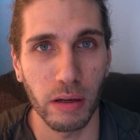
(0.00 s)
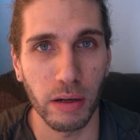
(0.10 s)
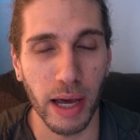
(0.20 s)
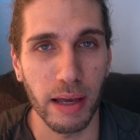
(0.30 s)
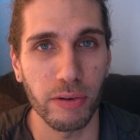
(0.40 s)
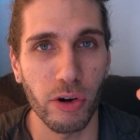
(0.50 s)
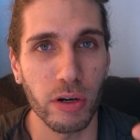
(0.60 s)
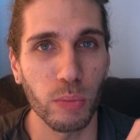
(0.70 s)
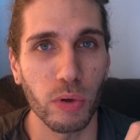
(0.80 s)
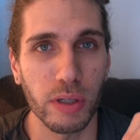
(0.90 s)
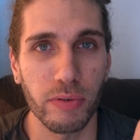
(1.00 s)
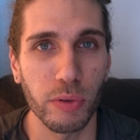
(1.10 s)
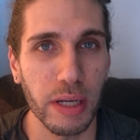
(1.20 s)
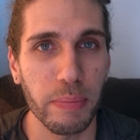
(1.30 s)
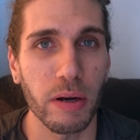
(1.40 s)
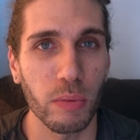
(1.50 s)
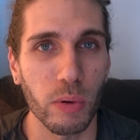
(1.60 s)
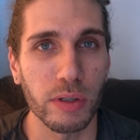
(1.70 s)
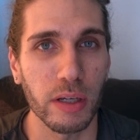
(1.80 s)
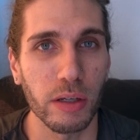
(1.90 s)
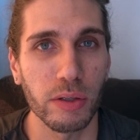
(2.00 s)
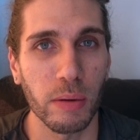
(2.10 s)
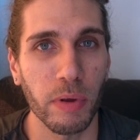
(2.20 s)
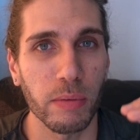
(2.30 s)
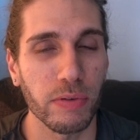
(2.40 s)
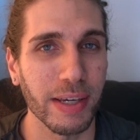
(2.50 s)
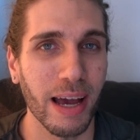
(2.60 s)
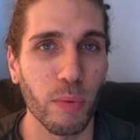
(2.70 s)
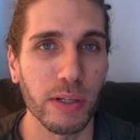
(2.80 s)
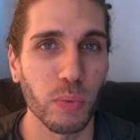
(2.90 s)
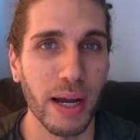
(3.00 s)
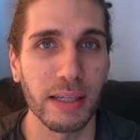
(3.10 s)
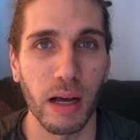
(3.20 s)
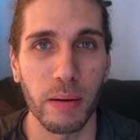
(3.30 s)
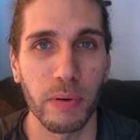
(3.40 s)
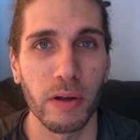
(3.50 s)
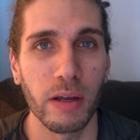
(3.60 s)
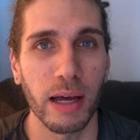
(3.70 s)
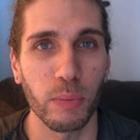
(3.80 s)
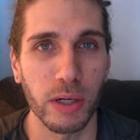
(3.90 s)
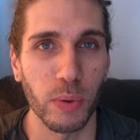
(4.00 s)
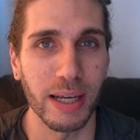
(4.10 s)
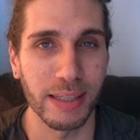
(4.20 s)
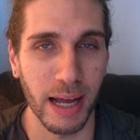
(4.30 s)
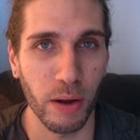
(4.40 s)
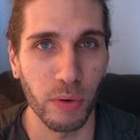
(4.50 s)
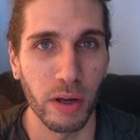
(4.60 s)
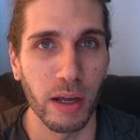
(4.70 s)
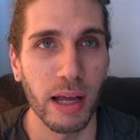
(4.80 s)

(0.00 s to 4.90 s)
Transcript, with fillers: Okay, if you're underwater, if you're deep underwater, you sometimes forget which way is up and which way is down.